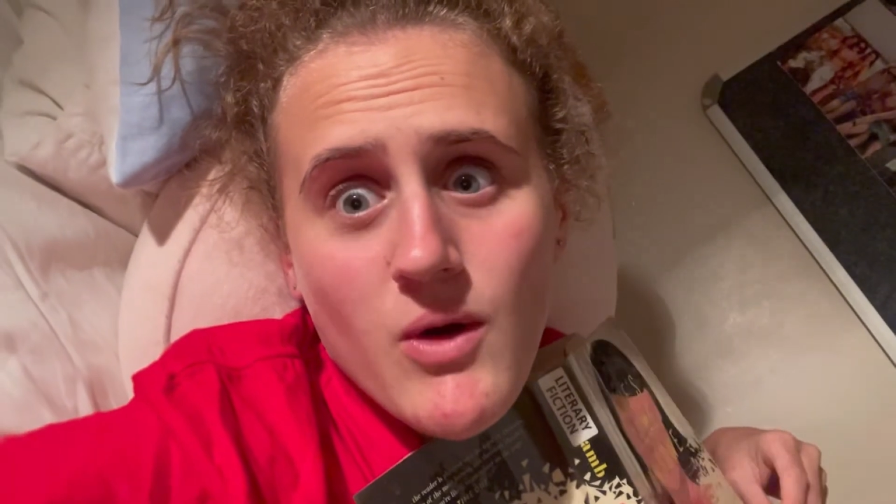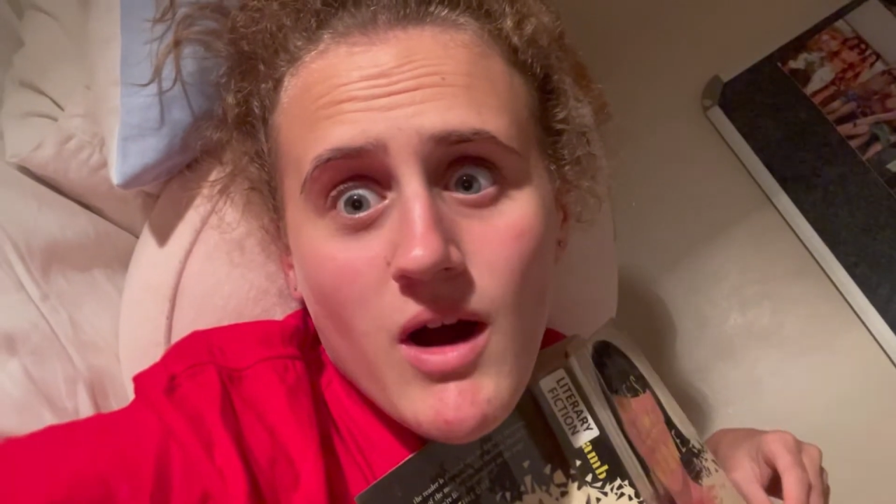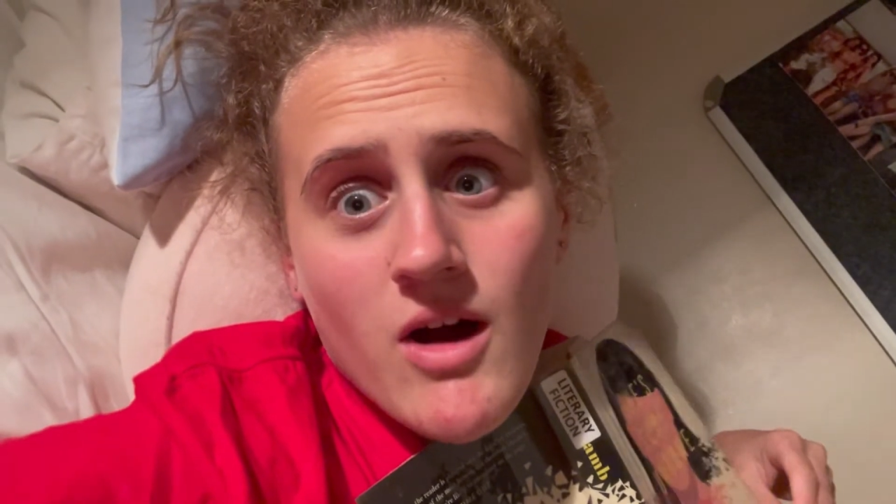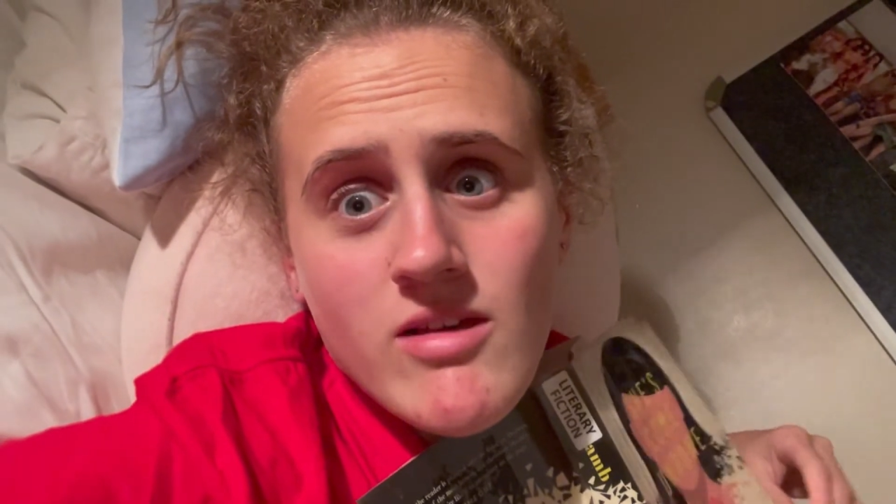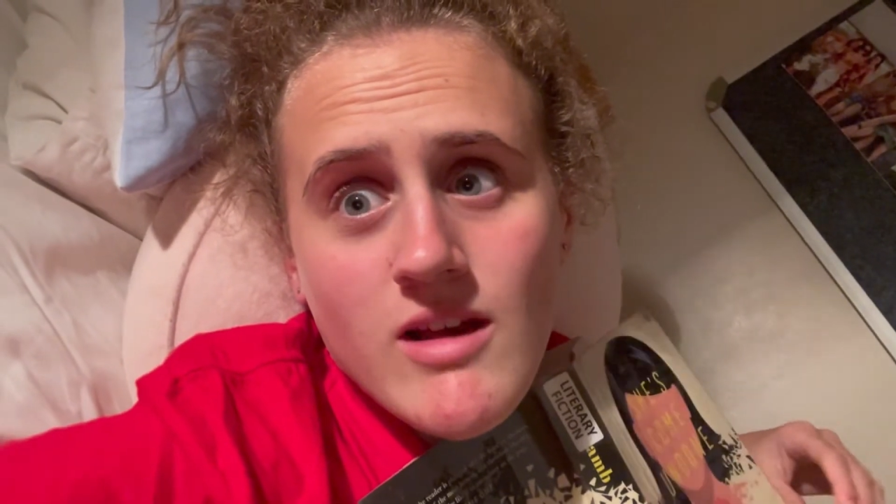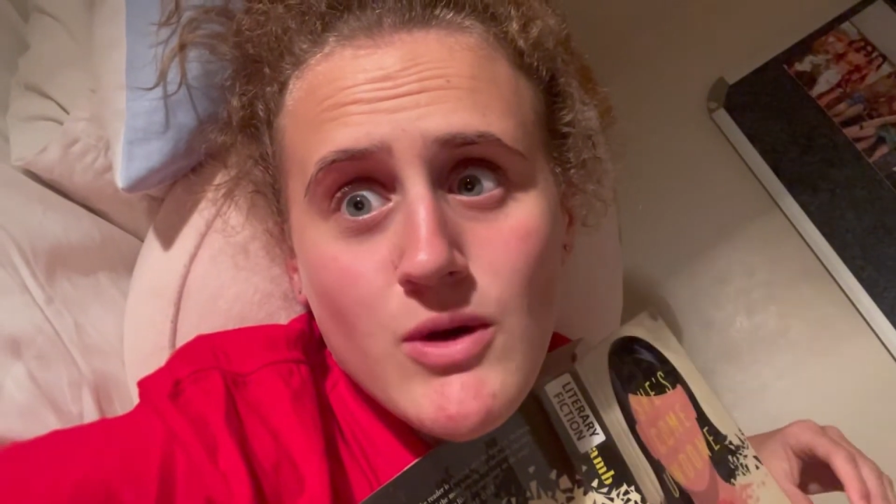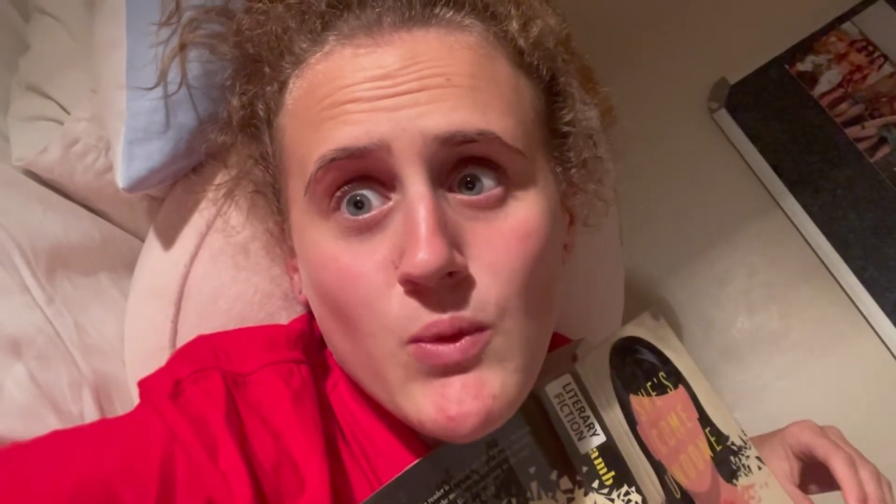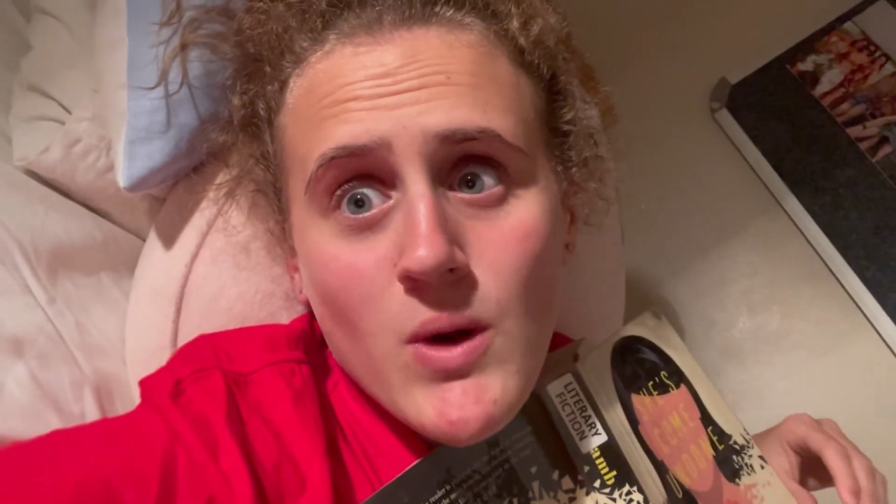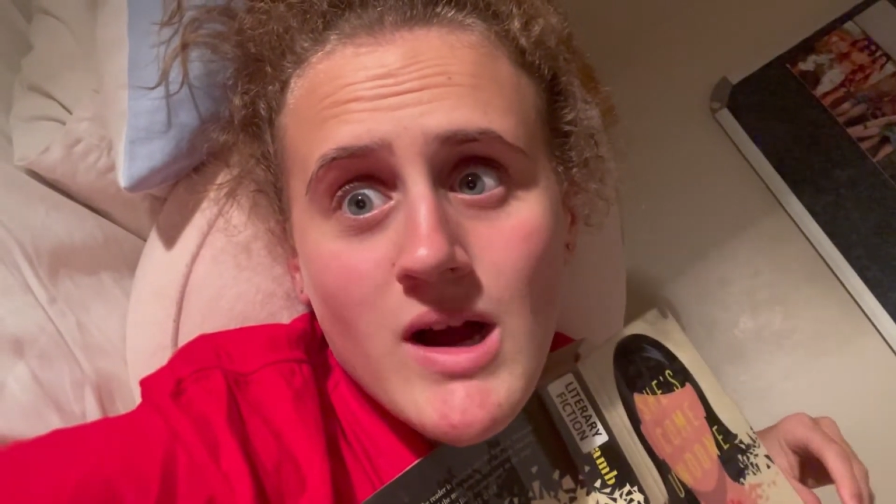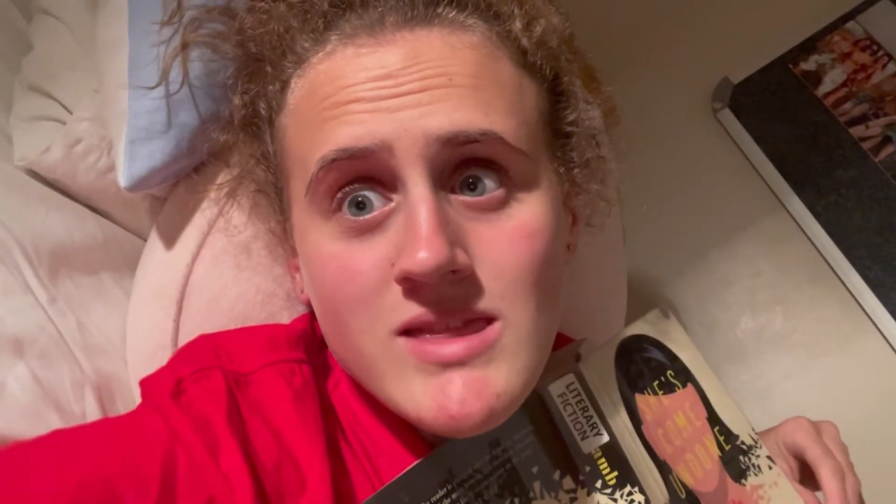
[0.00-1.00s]
I was like,
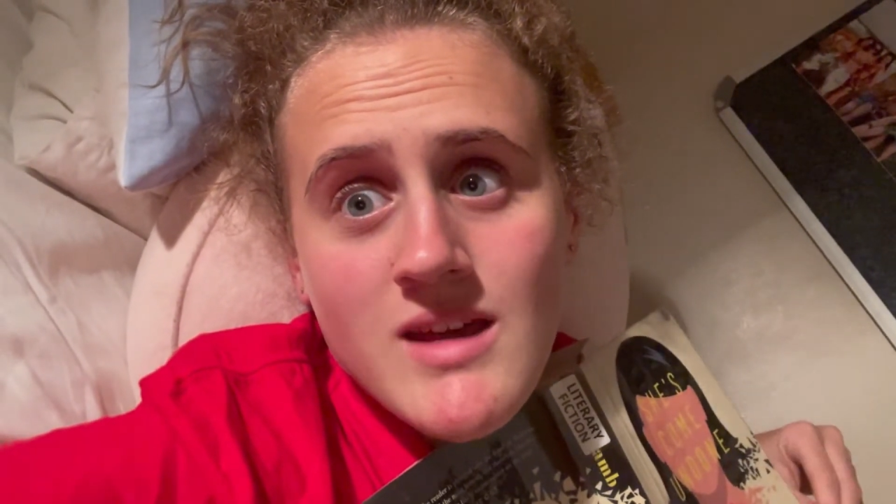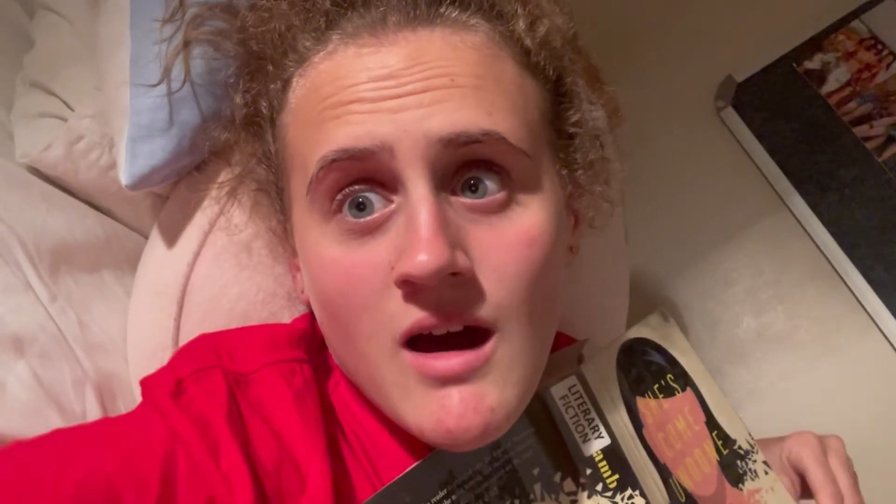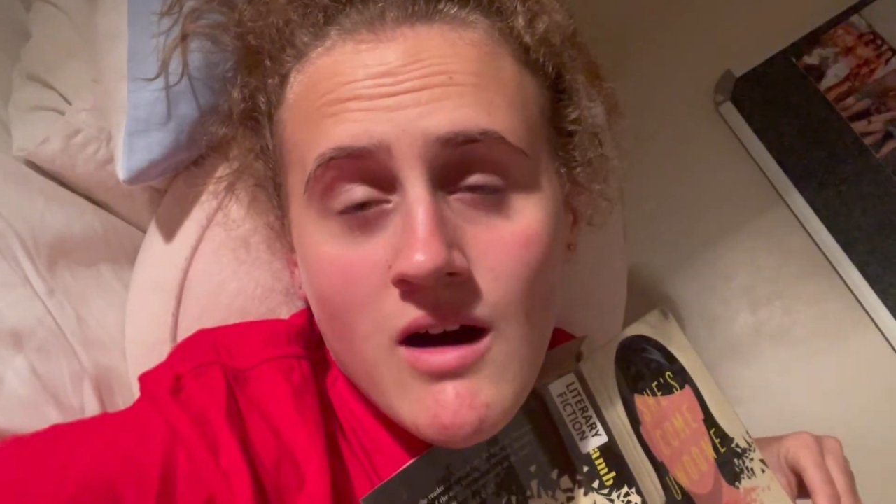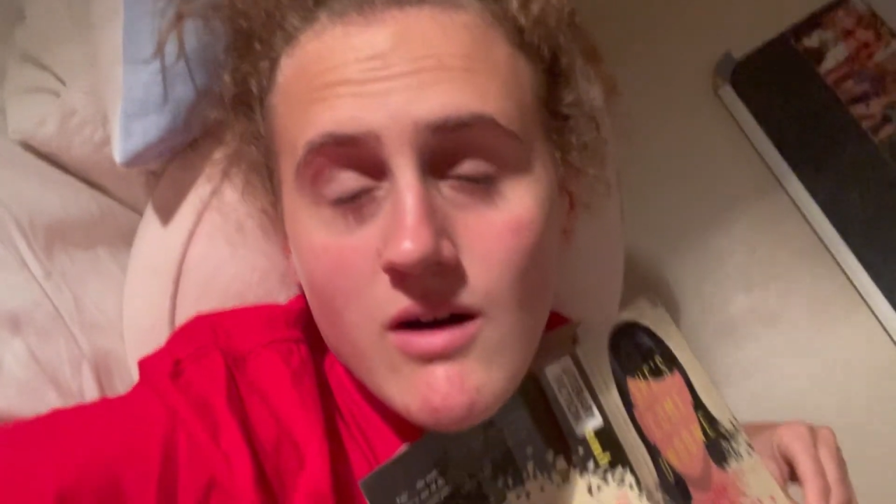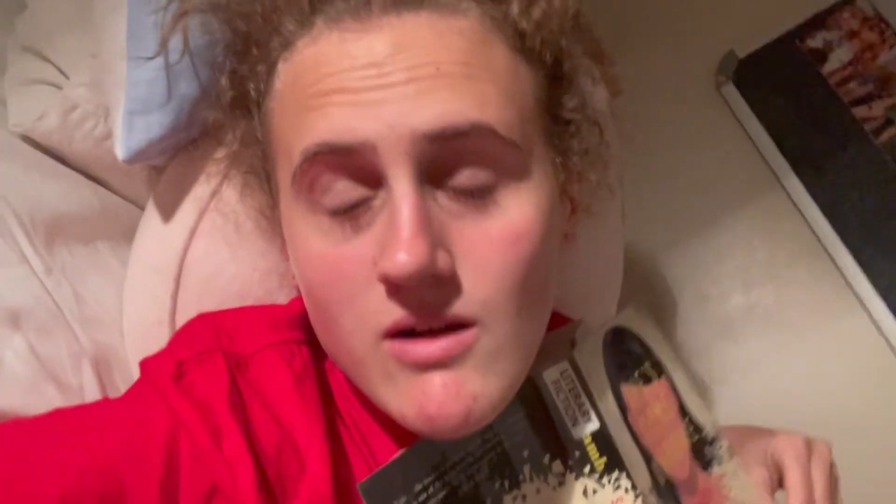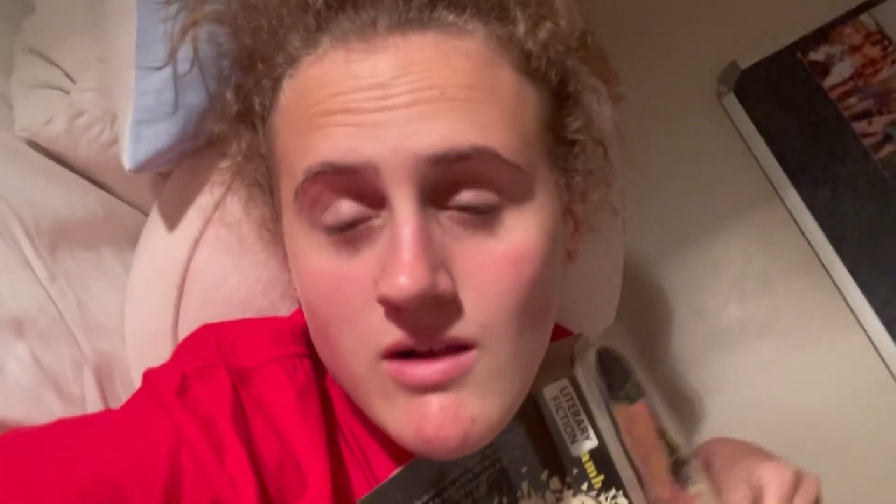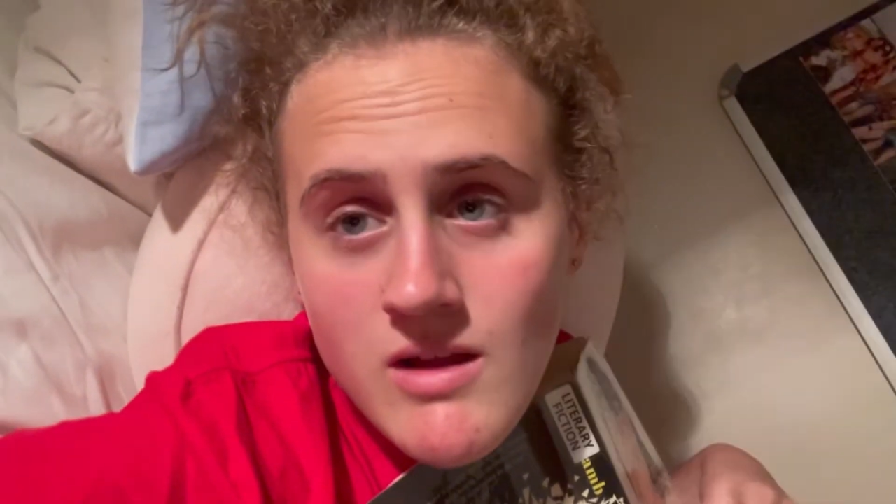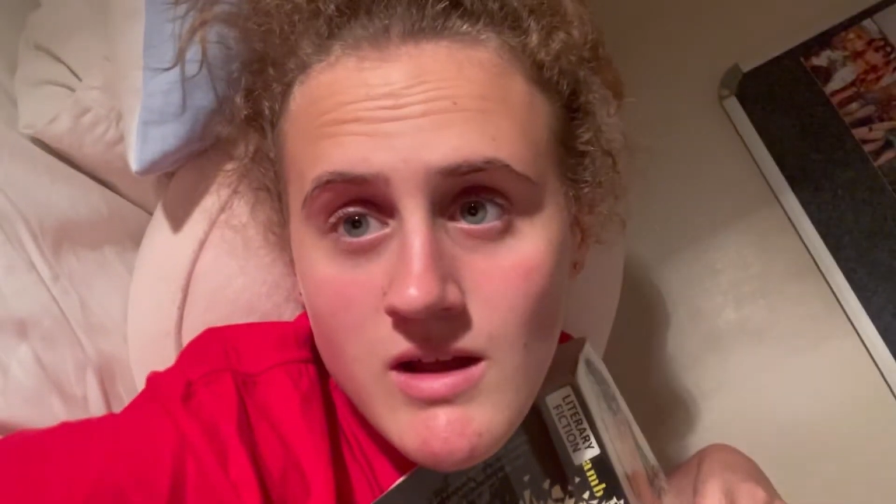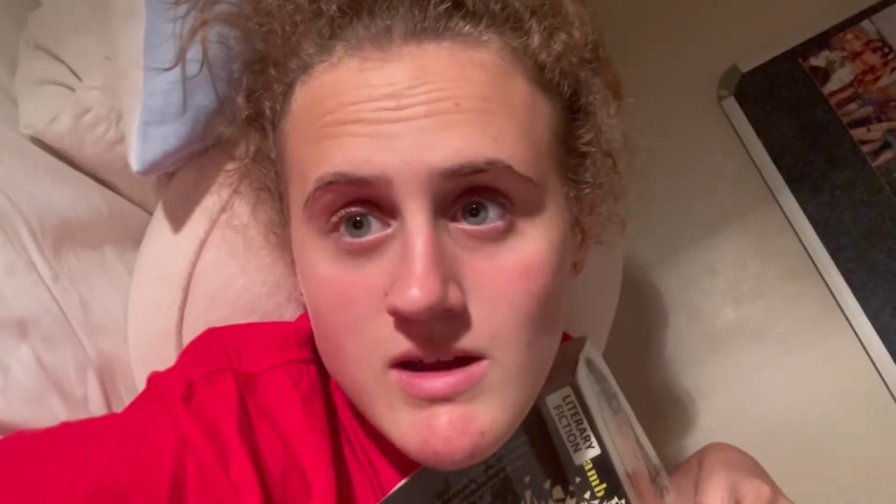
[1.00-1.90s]
what the hell?